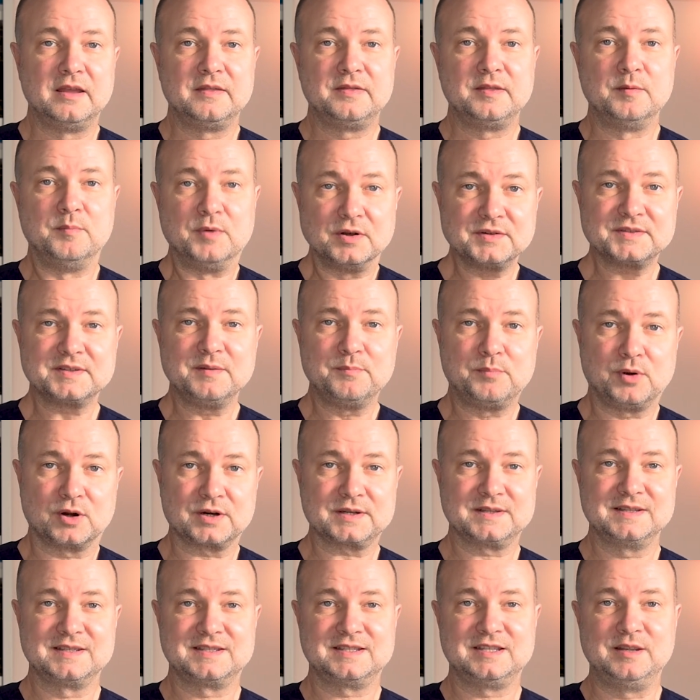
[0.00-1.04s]
The most
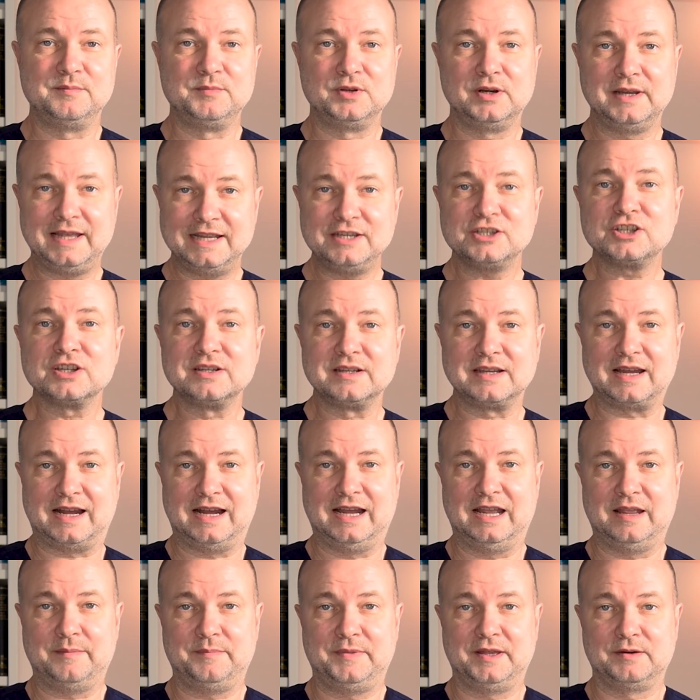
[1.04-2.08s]
important stimulation
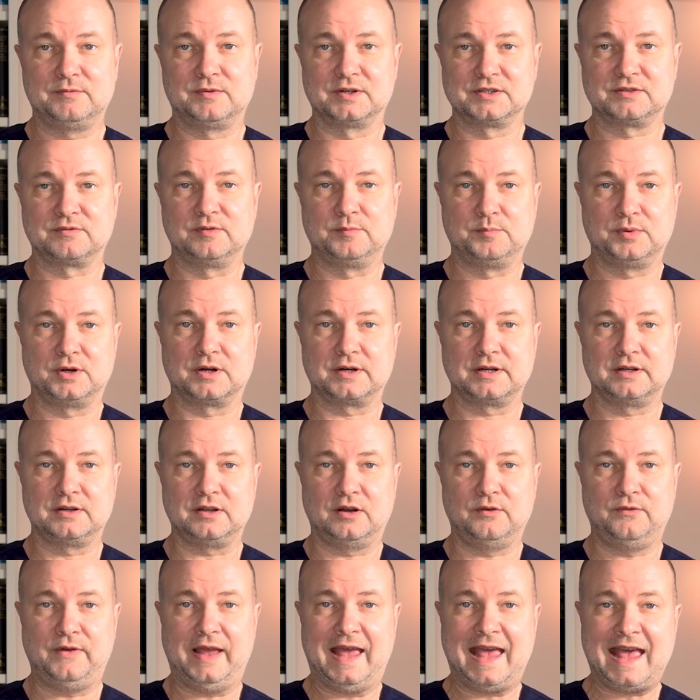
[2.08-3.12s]
type that was reported
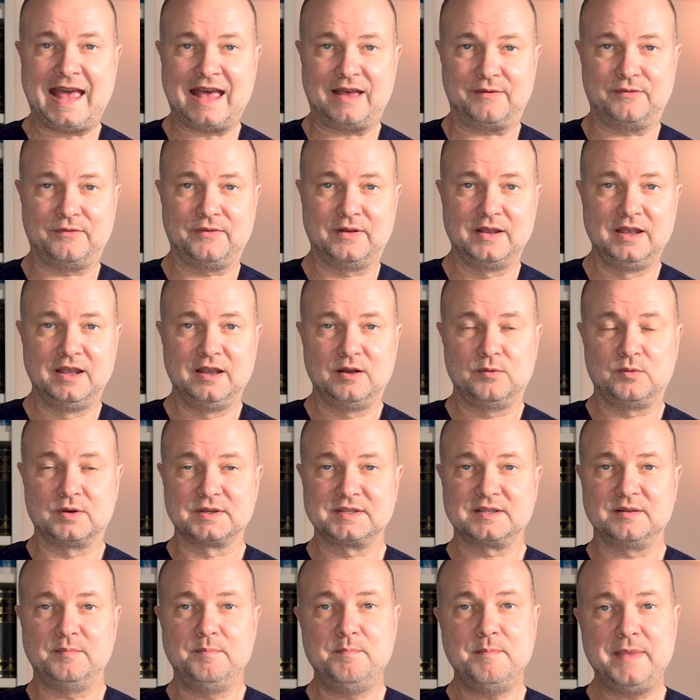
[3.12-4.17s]
of half
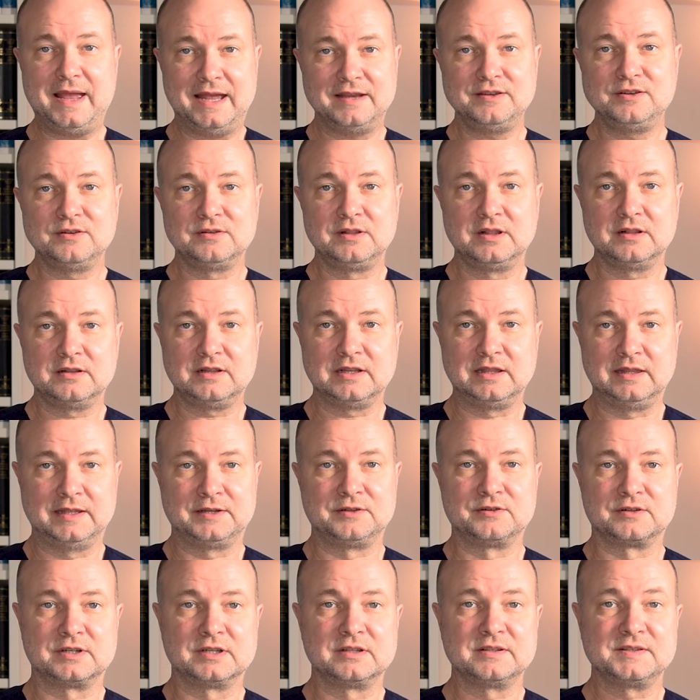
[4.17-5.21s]
was manual
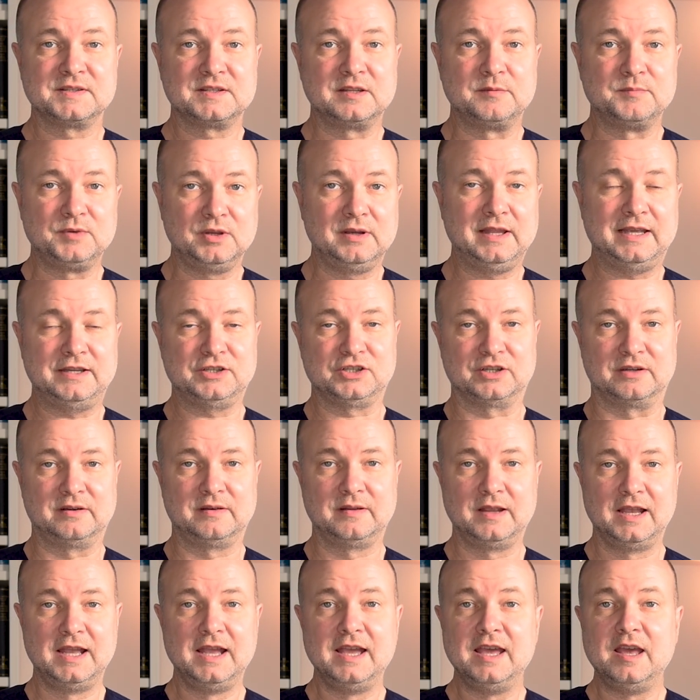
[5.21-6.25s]
clitoral
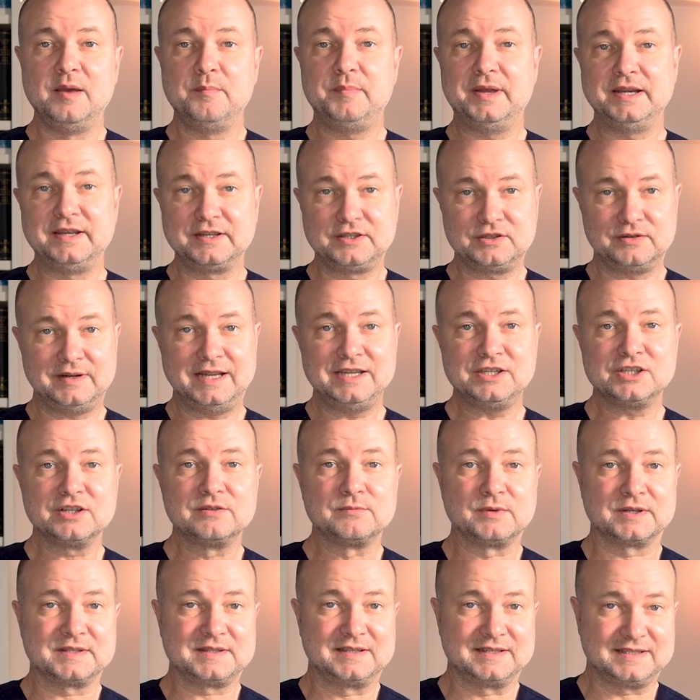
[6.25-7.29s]
stimulation.
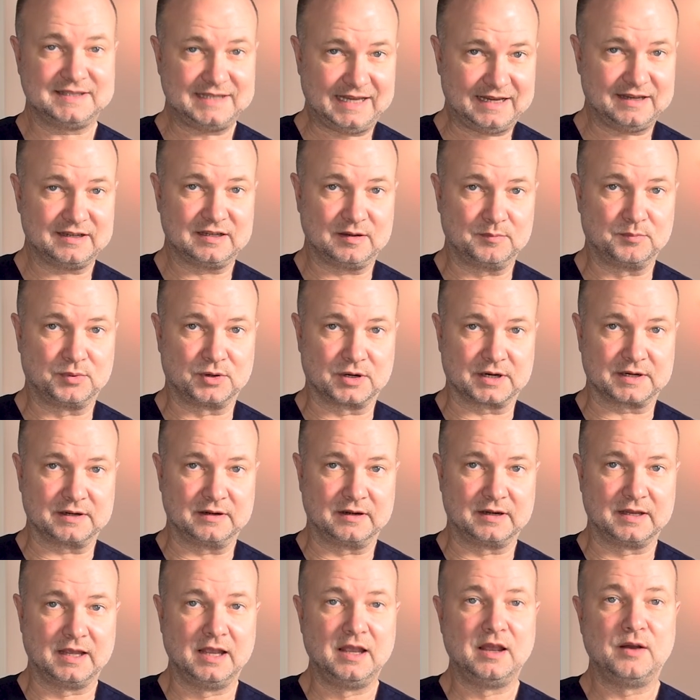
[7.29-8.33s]
Penetration was the second
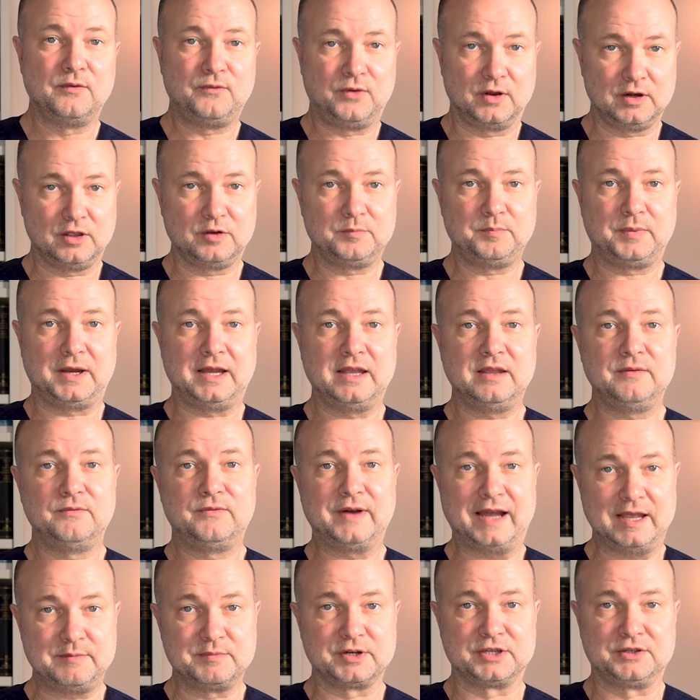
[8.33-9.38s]
important, followed by
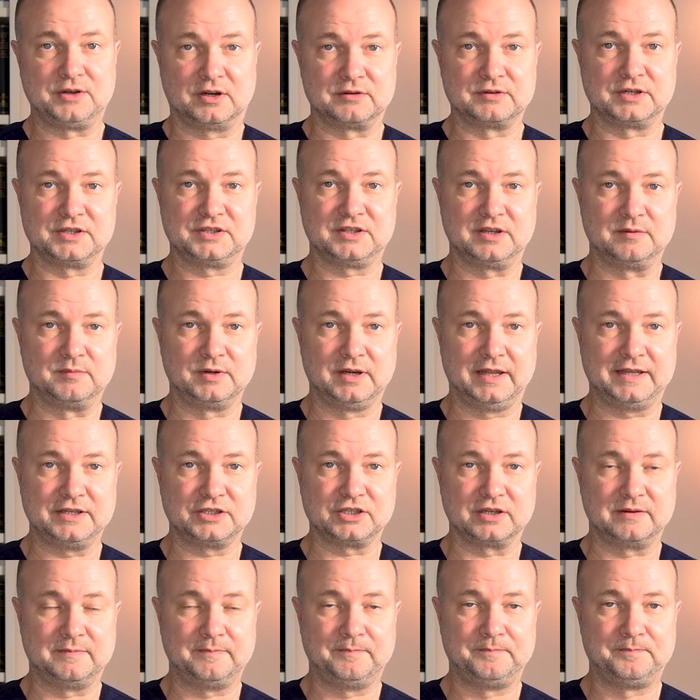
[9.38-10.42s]
vibratory
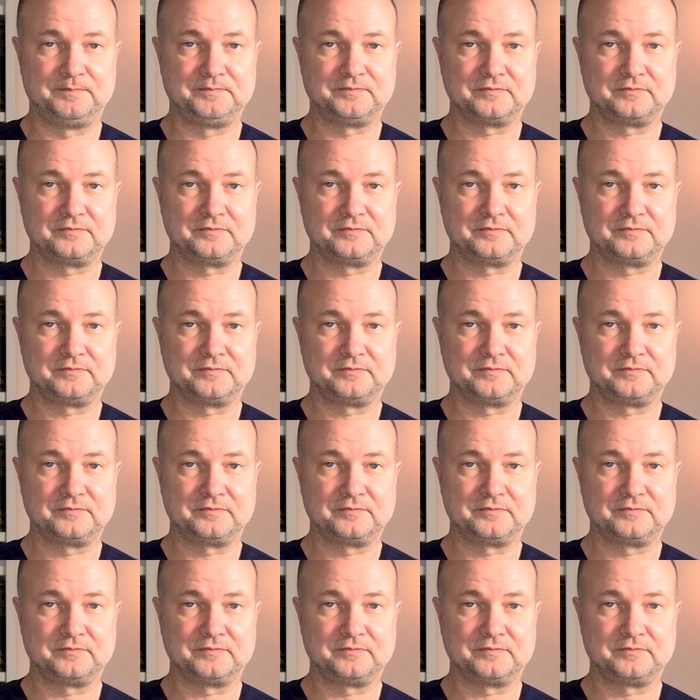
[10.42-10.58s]
stimulation.